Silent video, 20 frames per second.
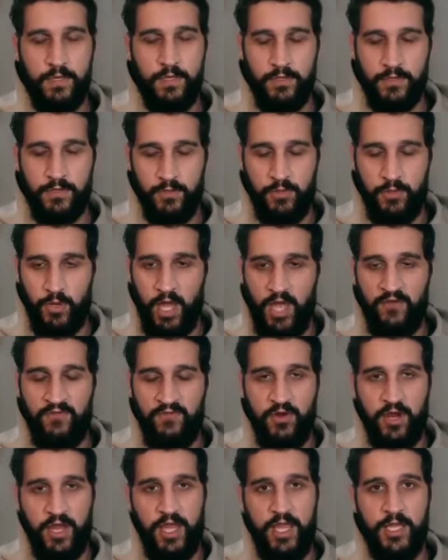So you have
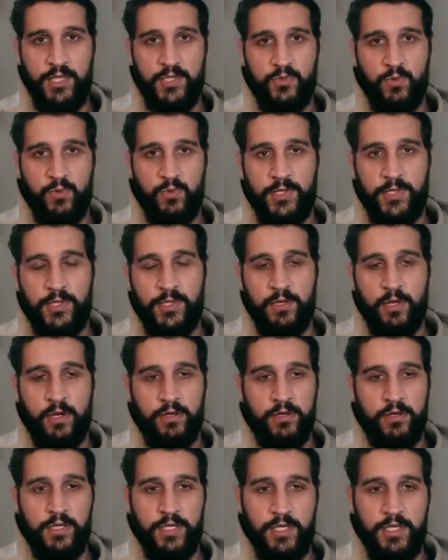your hands resting on
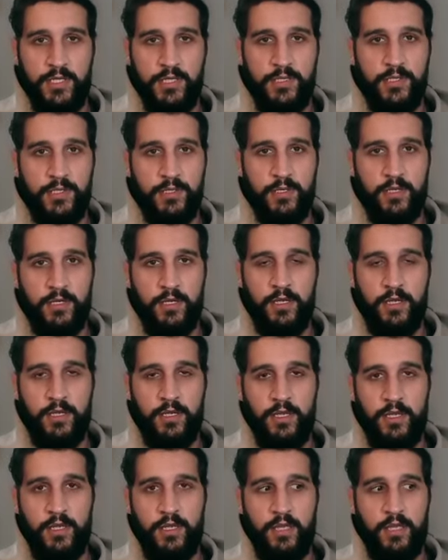your knees
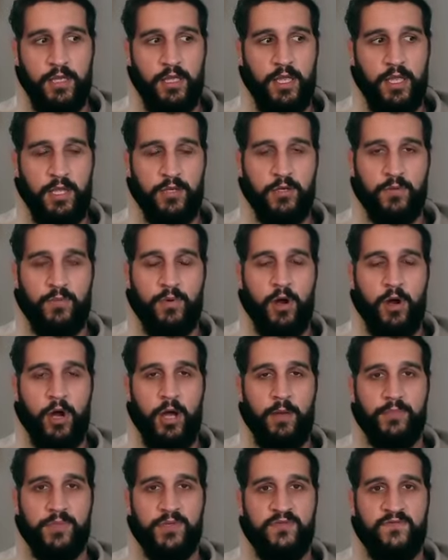and your
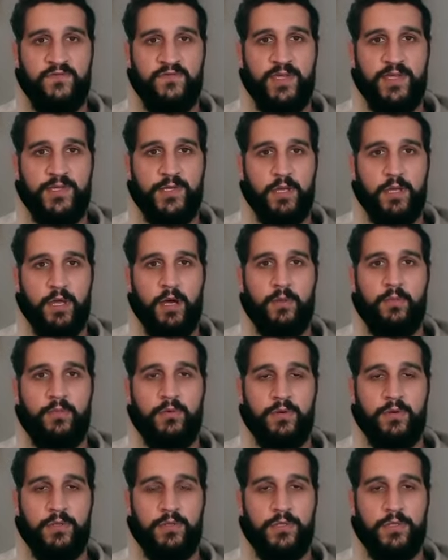palms facing
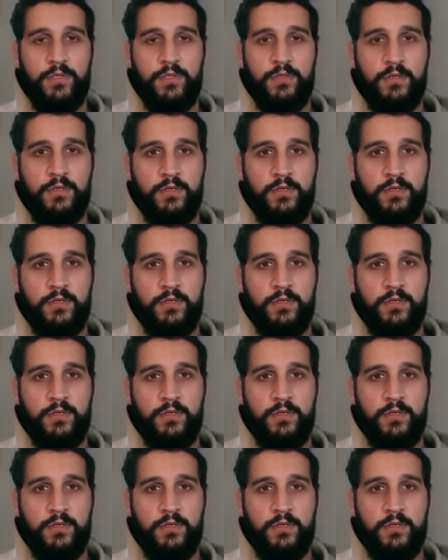upwards.